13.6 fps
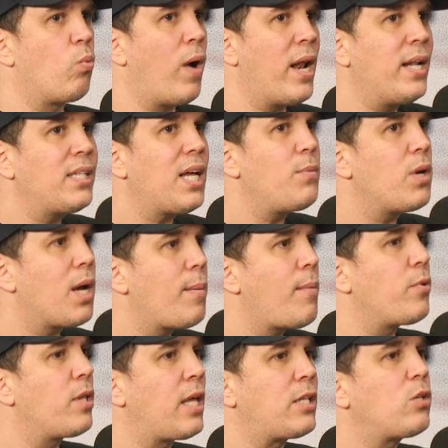anytime you come up
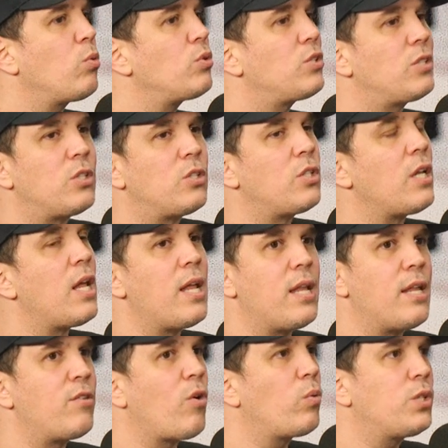with, like, don't
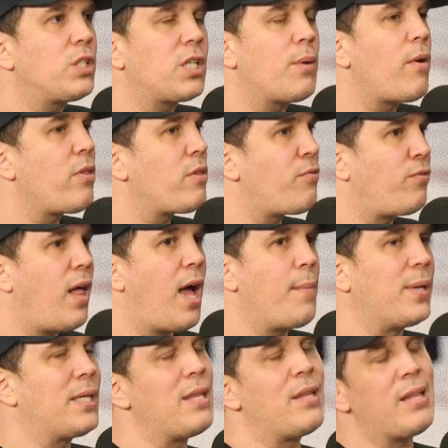just come up with the fly.
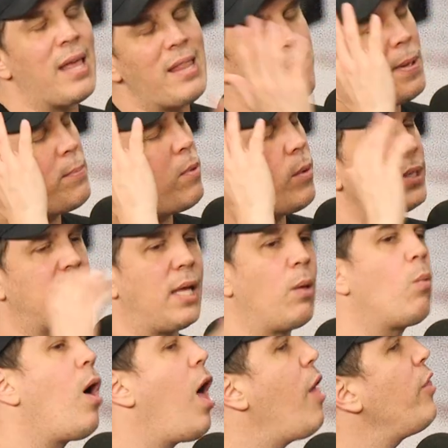And then people always say,
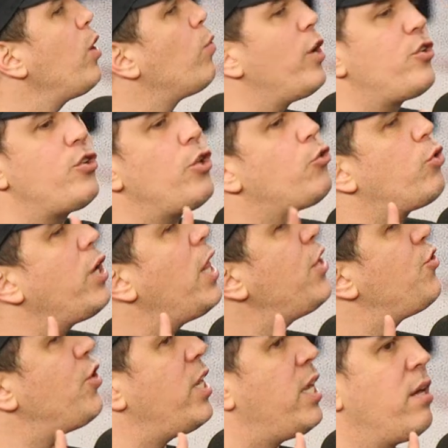well, the original
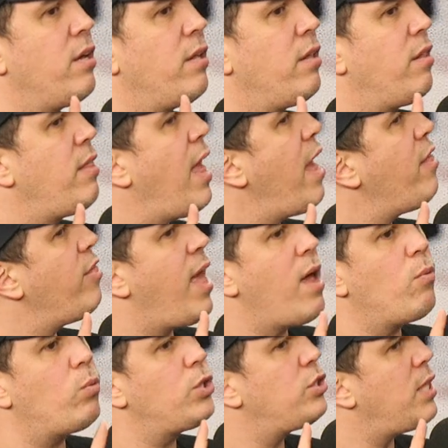trilogy that
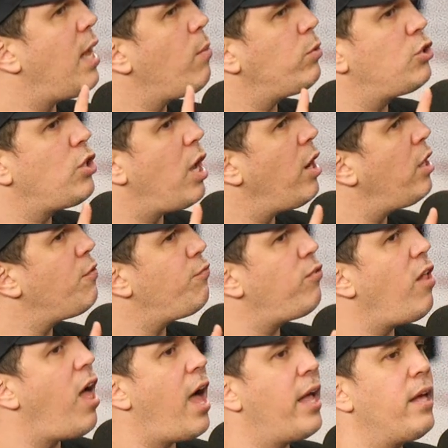was done on the
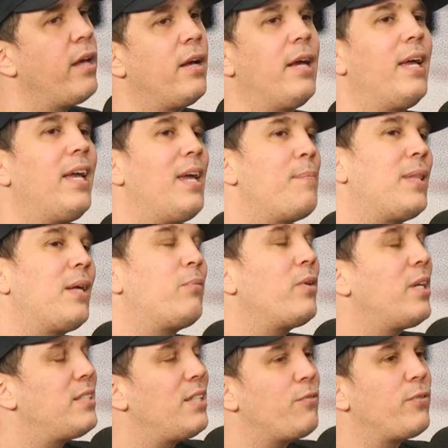fly. Yeah, but that we're in
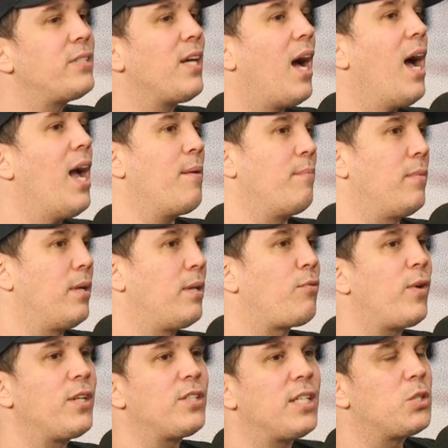a different time. The
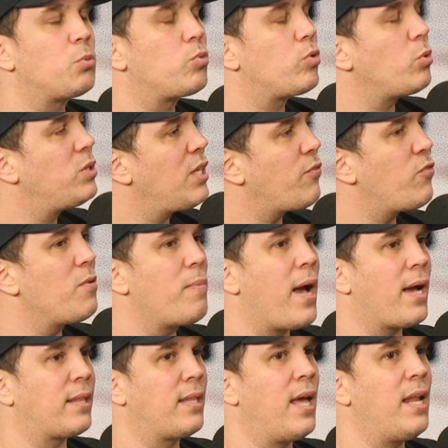franchises were so different
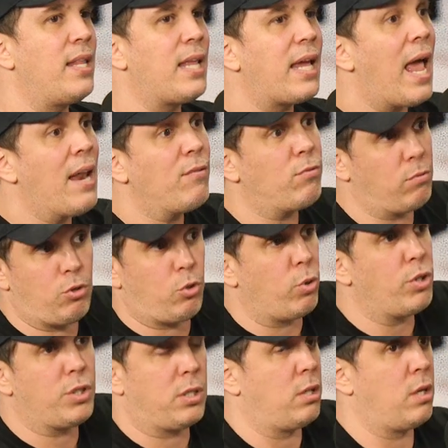back then, and
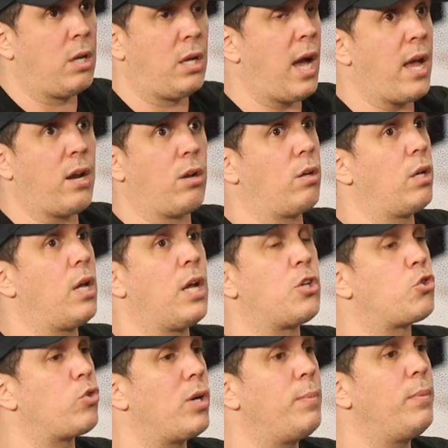George got
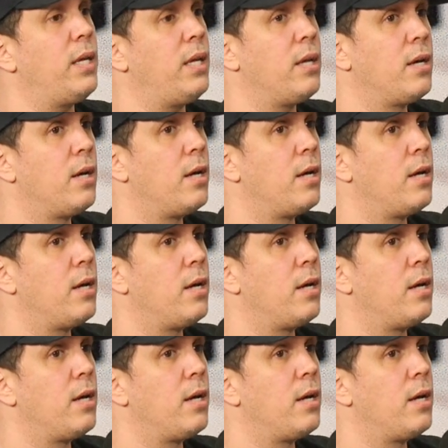extremely